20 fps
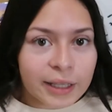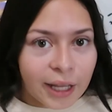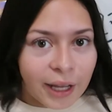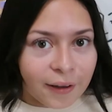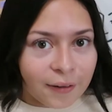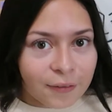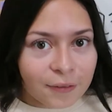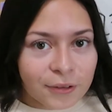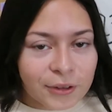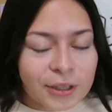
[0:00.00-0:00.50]

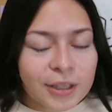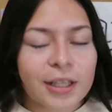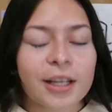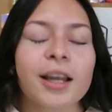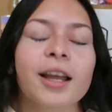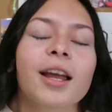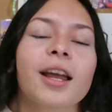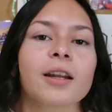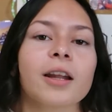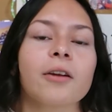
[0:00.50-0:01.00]
left
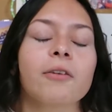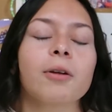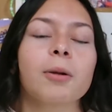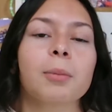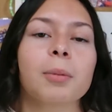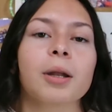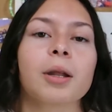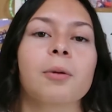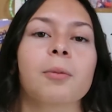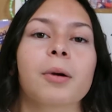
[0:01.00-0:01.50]
and
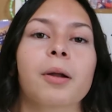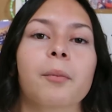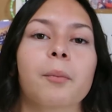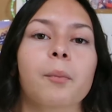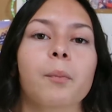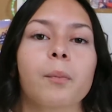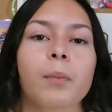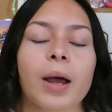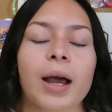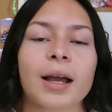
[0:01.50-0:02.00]
everybody went
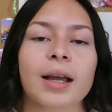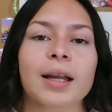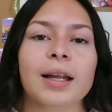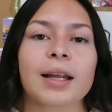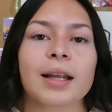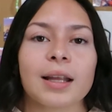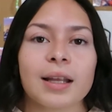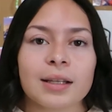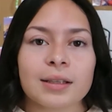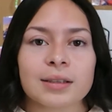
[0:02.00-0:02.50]
back
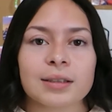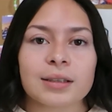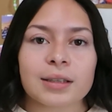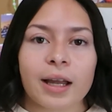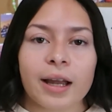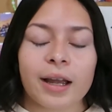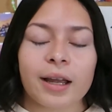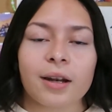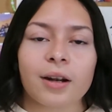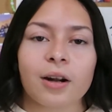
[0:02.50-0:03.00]

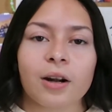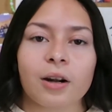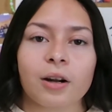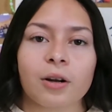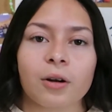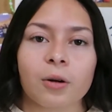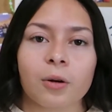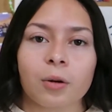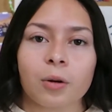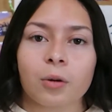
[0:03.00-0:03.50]
inside
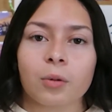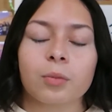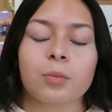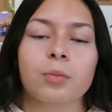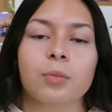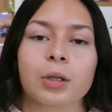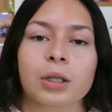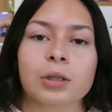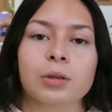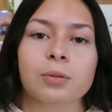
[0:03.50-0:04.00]
our
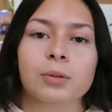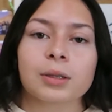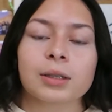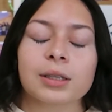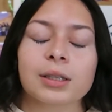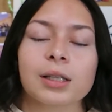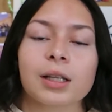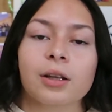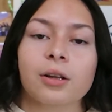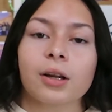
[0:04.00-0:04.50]
home, which was
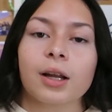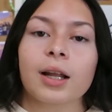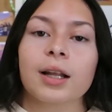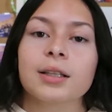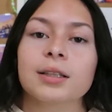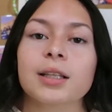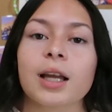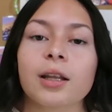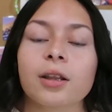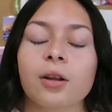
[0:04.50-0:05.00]
either
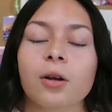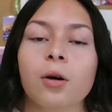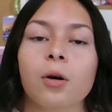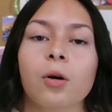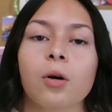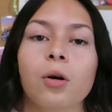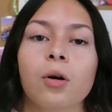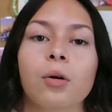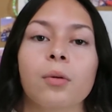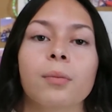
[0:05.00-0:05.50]
inside the
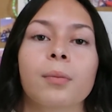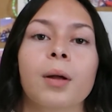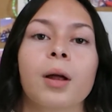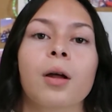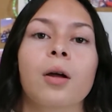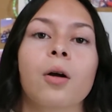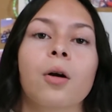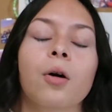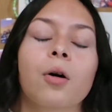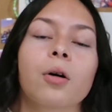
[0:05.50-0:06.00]
home
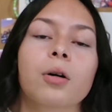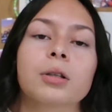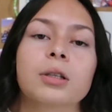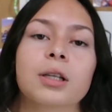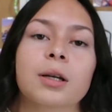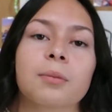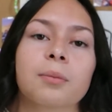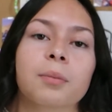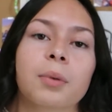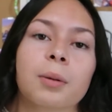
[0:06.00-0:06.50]
or
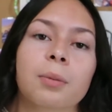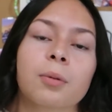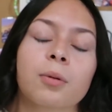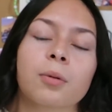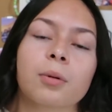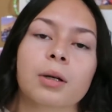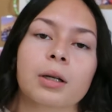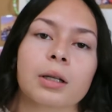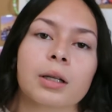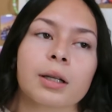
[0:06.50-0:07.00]
some people
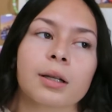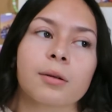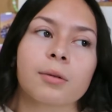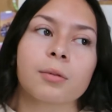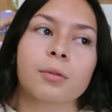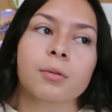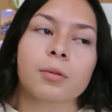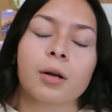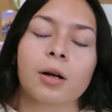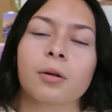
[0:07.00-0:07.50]
were
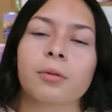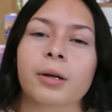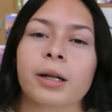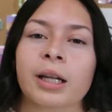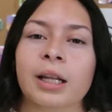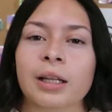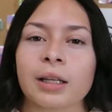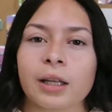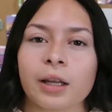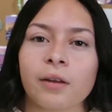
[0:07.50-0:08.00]

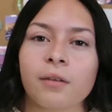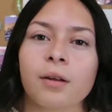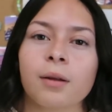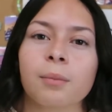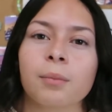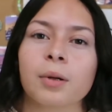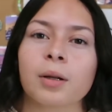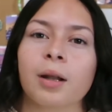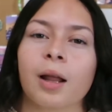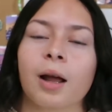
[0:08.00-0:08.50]
already
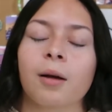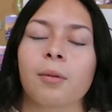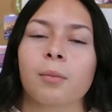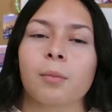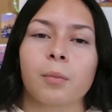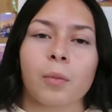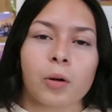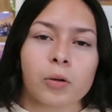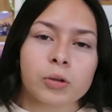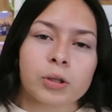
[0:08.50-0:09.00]
leaving, but not
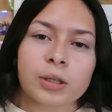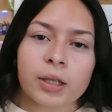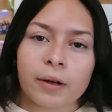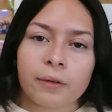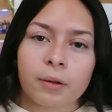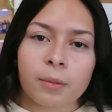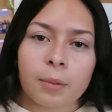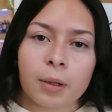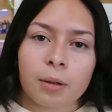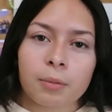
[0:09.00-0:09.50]
most,
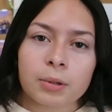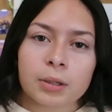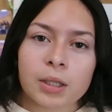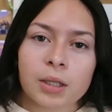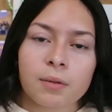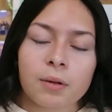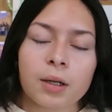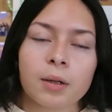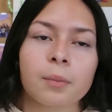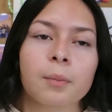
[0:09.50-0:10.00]
everybody was
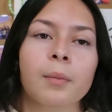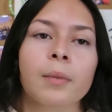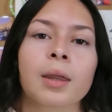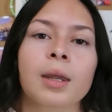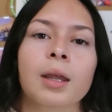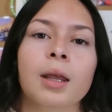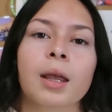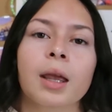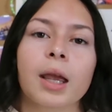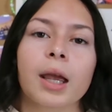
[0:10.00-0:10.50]
leaving.
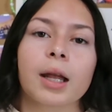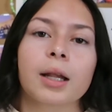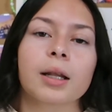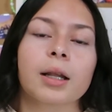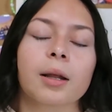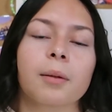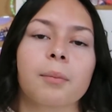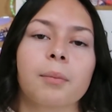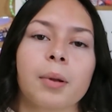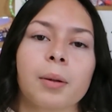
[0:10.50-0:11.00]
And
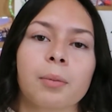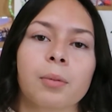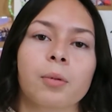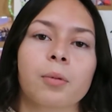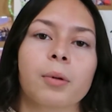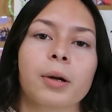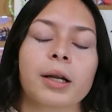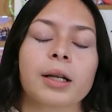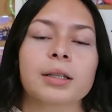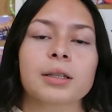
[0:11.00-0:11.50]
then people
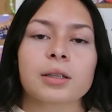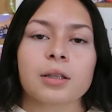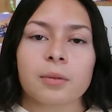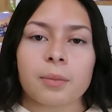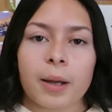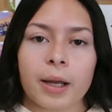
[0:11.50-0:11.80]
went into the